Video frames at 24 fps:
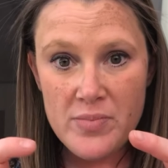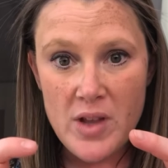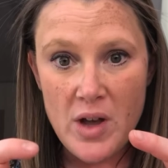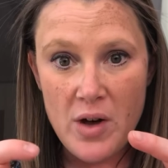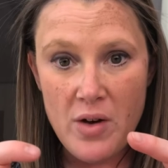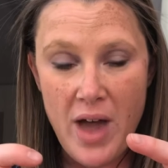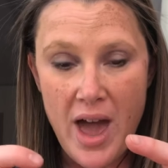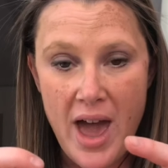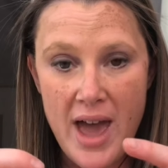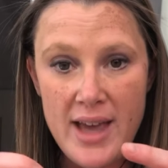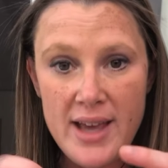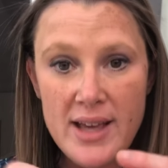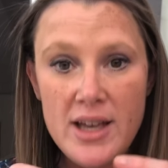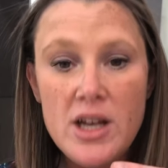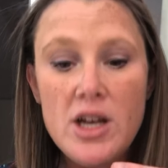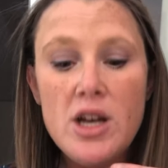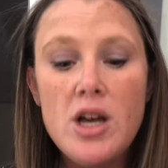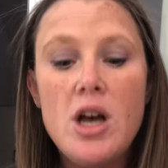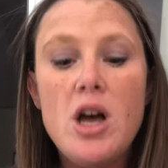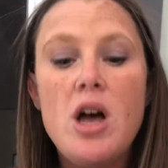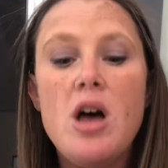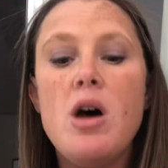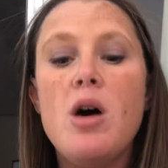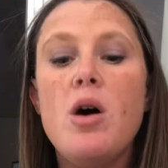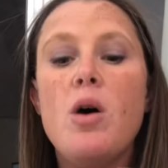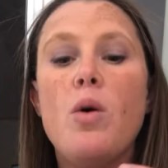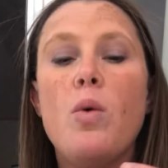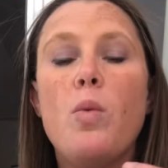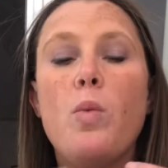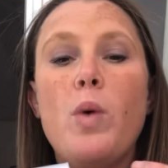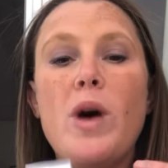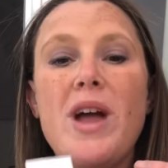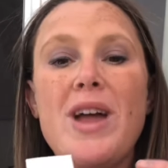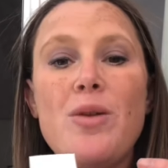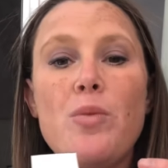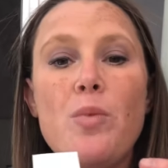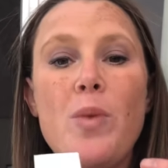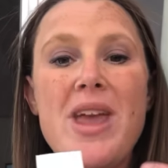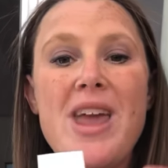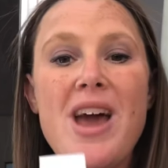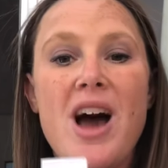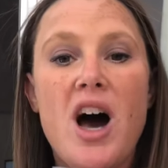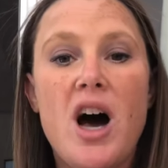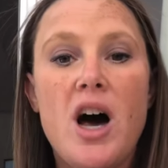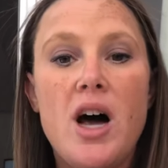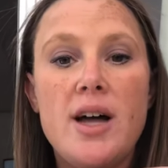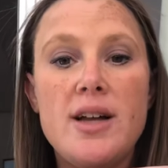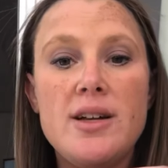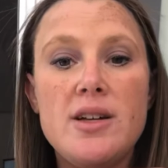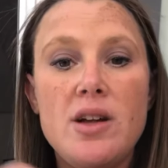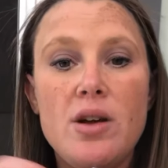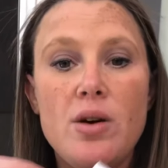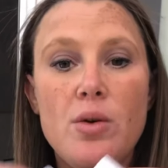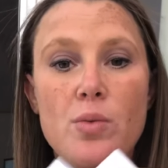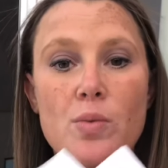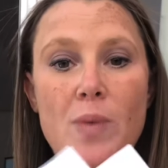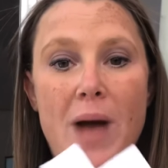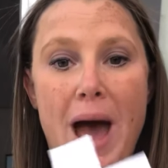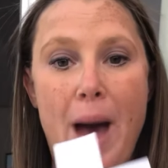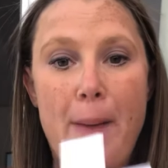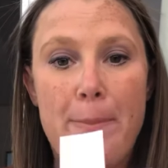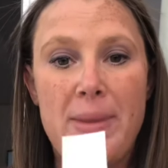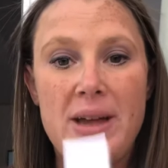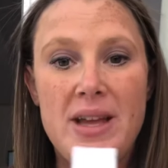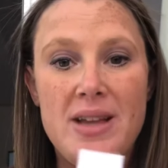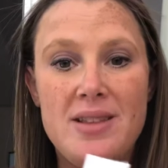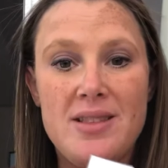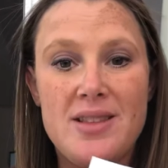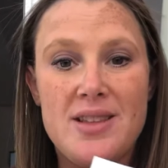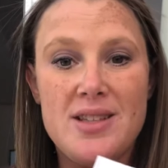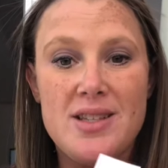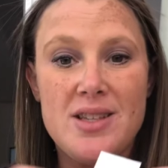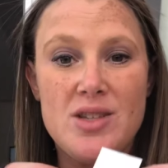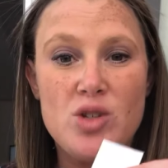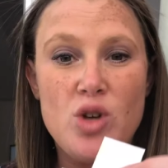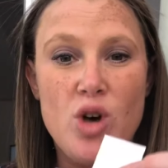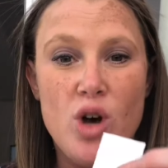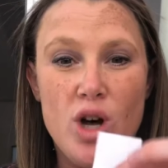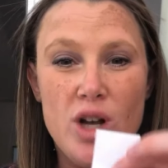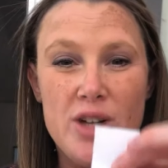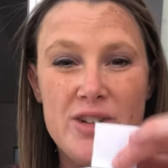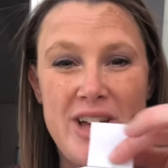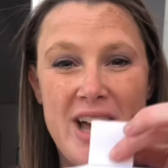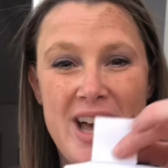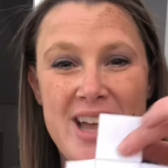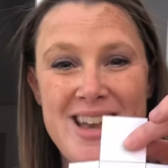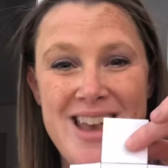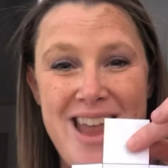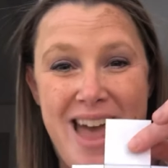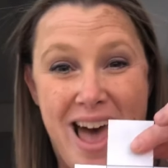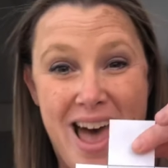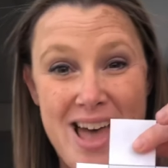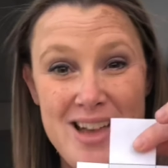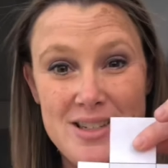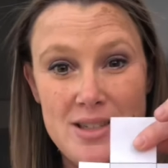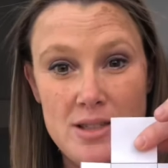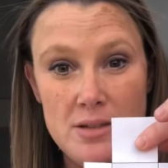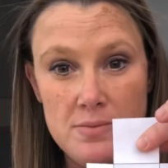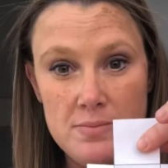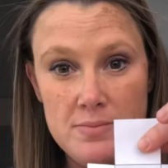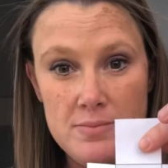Okay, when we unwrap it, this is called a net,